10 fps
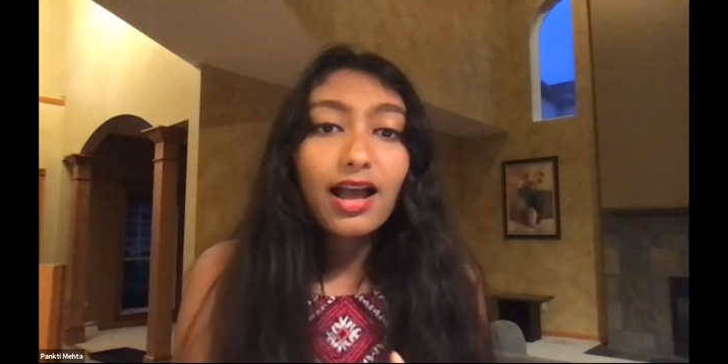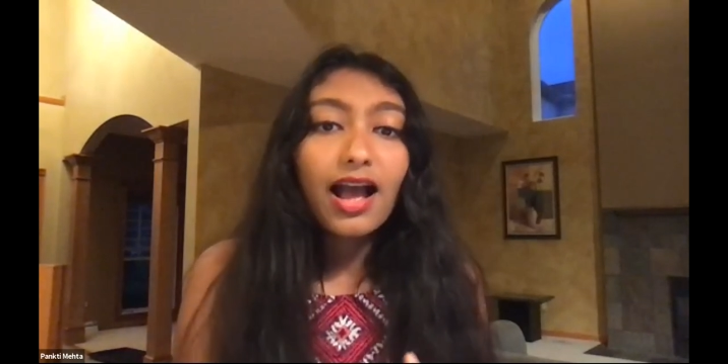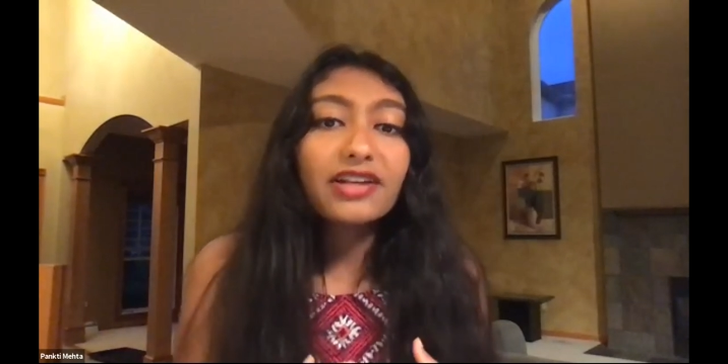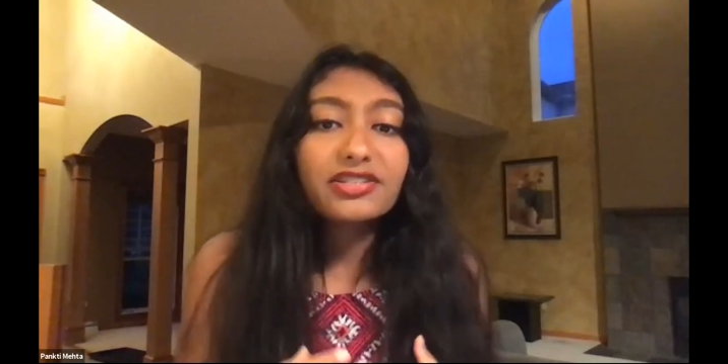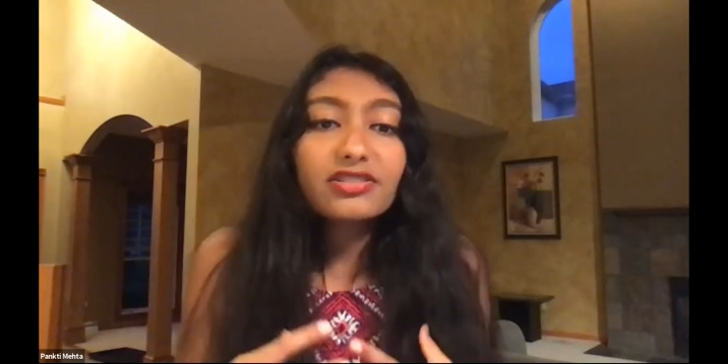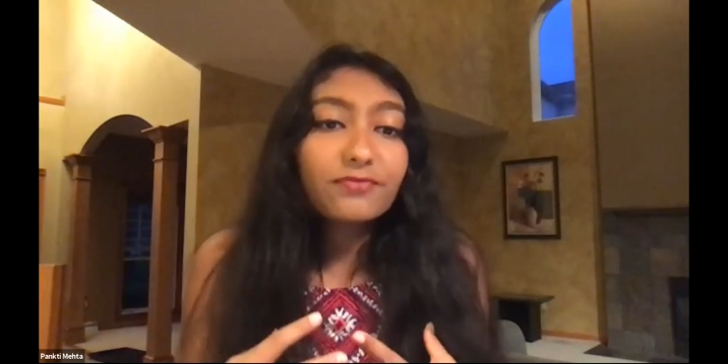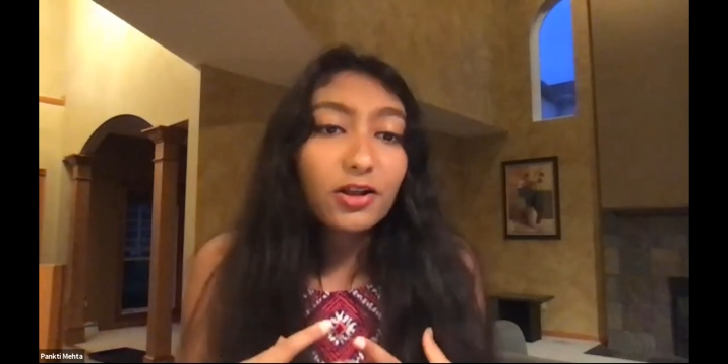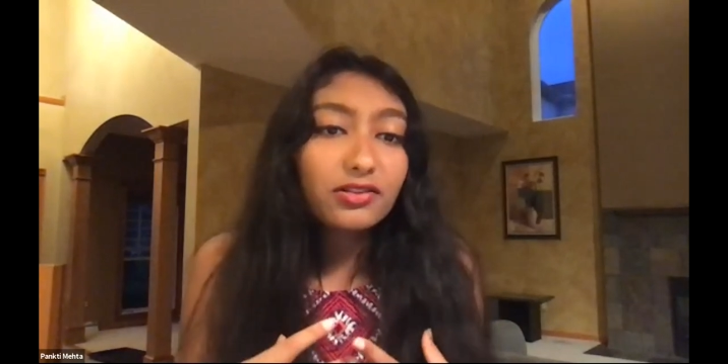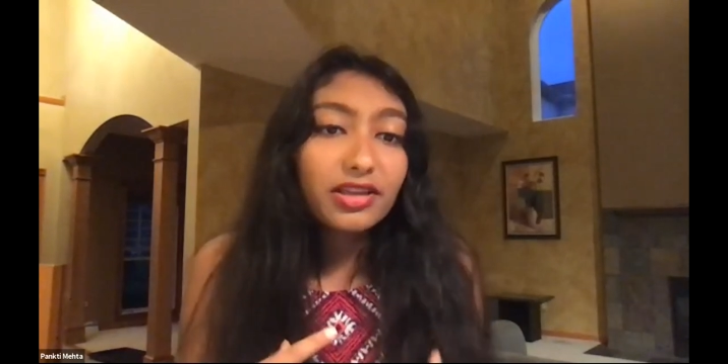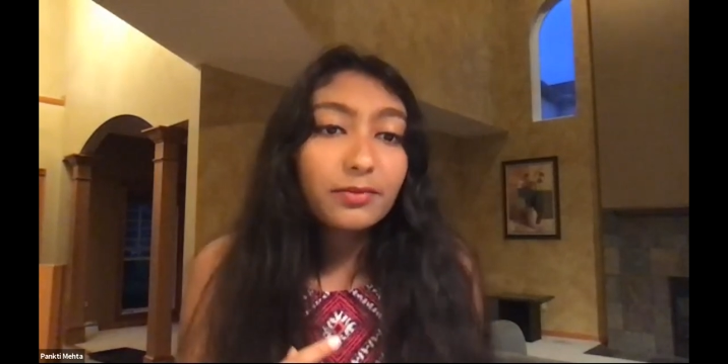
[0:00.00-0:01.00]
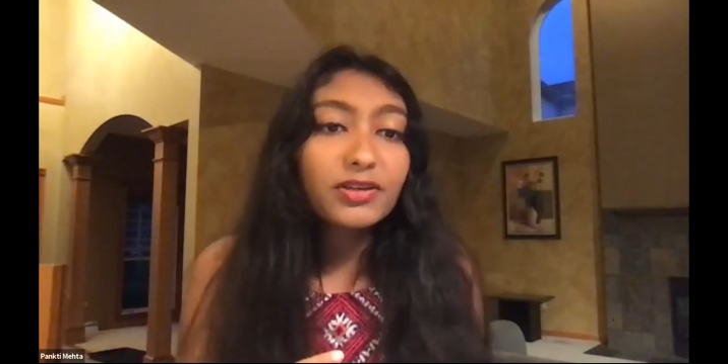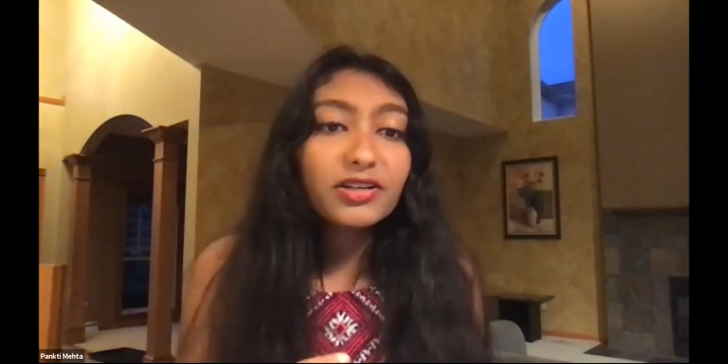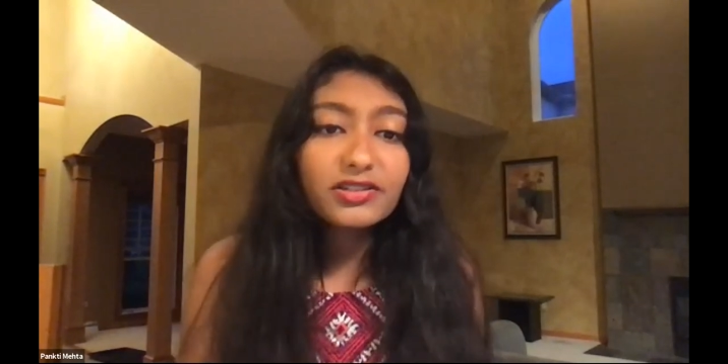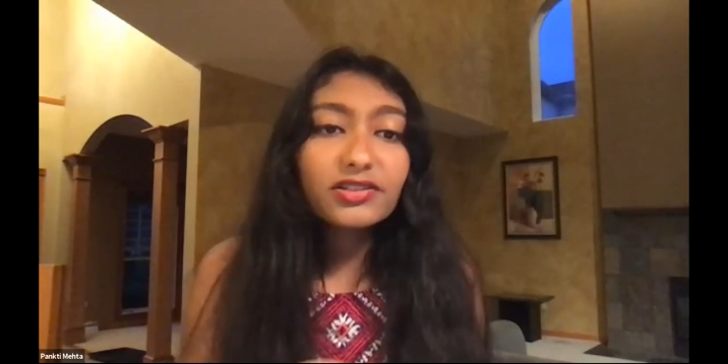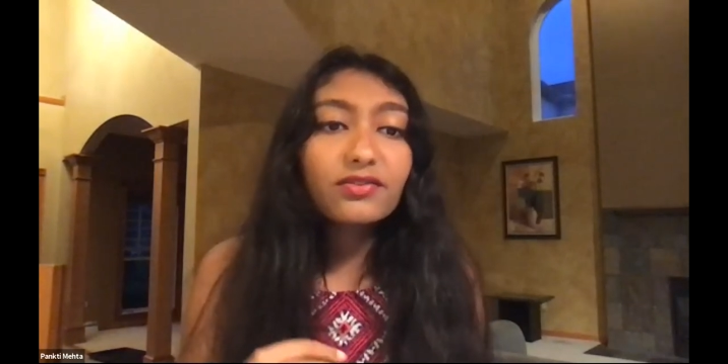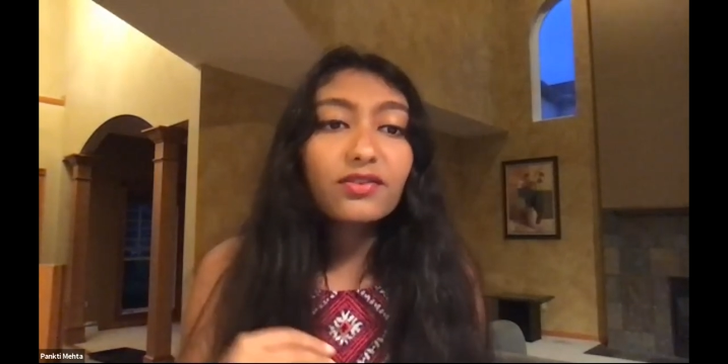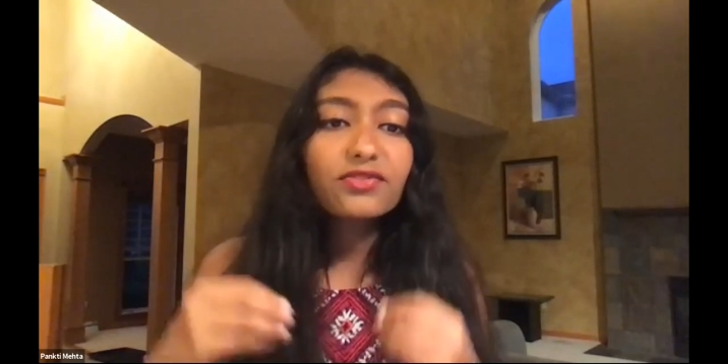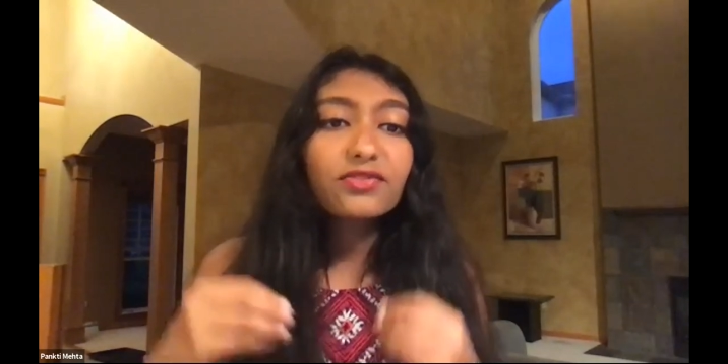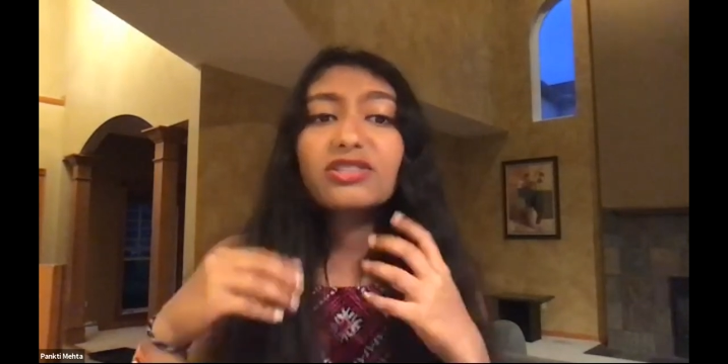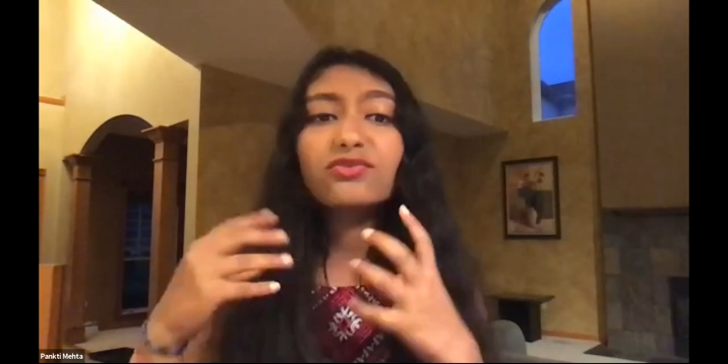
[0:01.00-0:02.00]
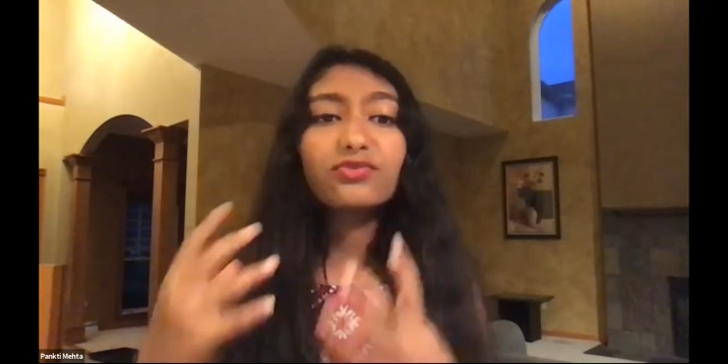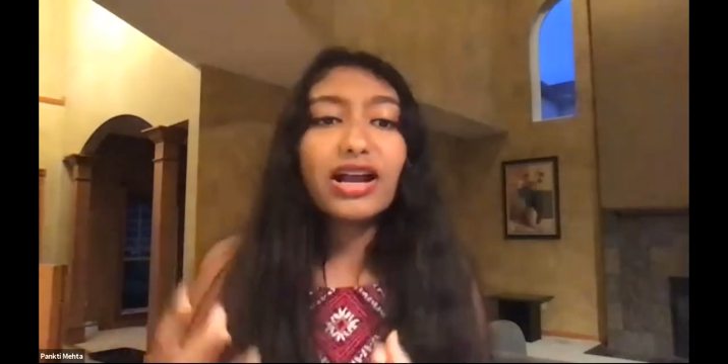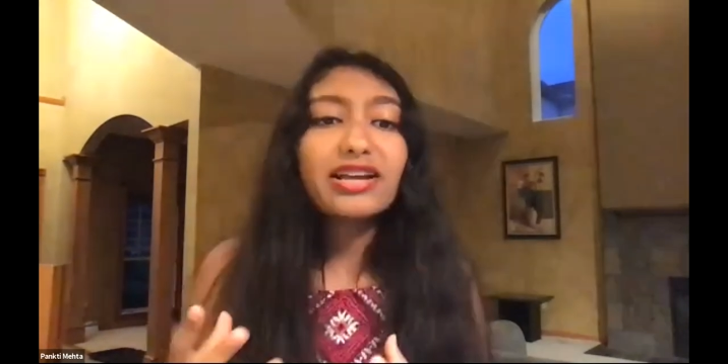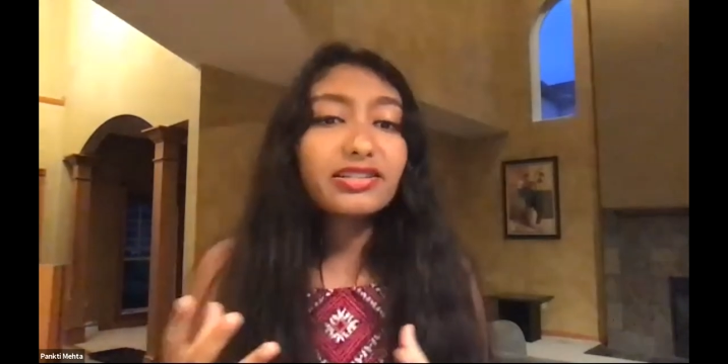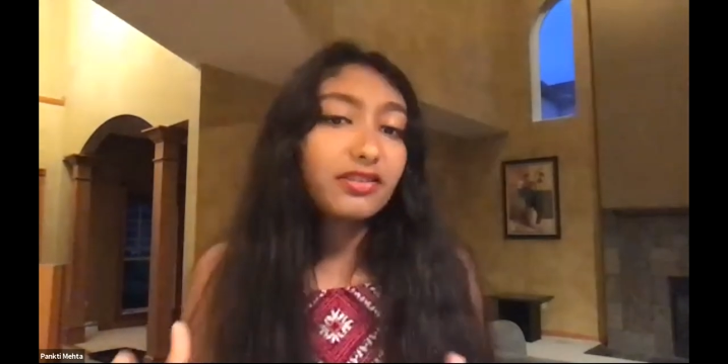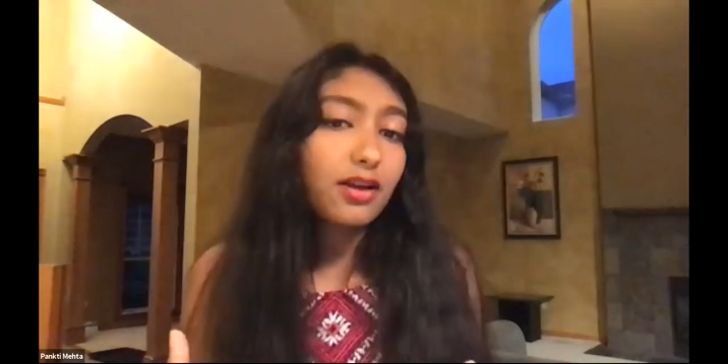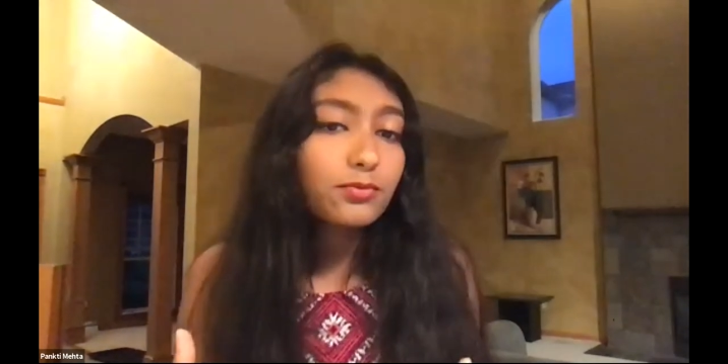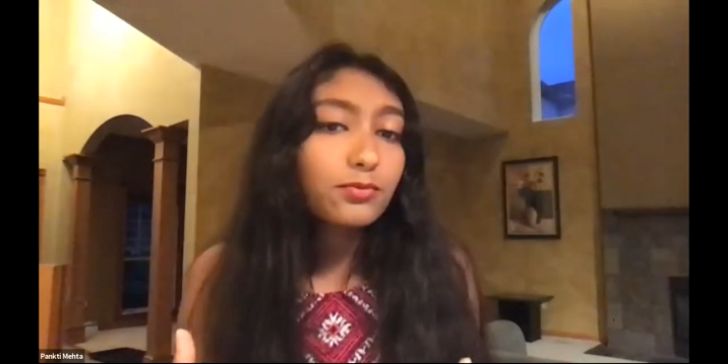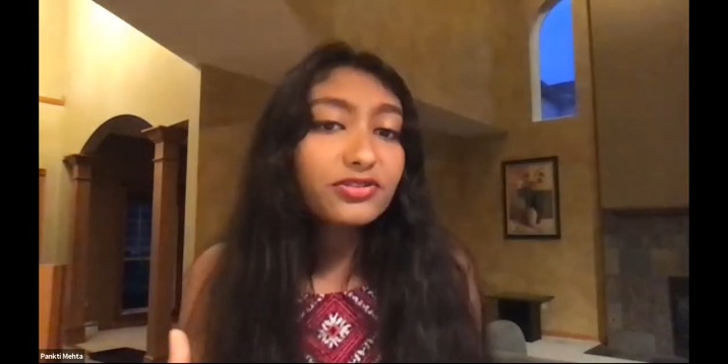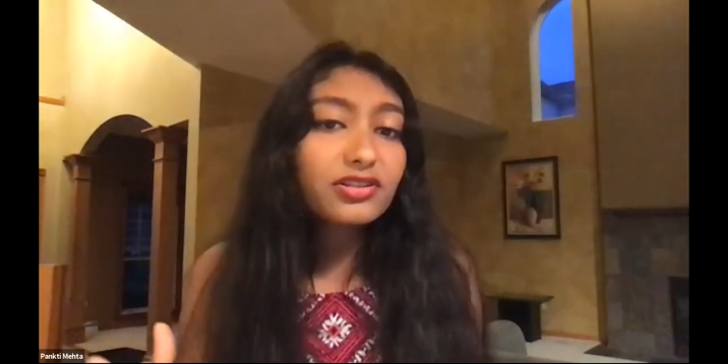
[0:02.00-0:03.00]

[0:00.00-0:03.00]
I just felt that because of these rising numbers,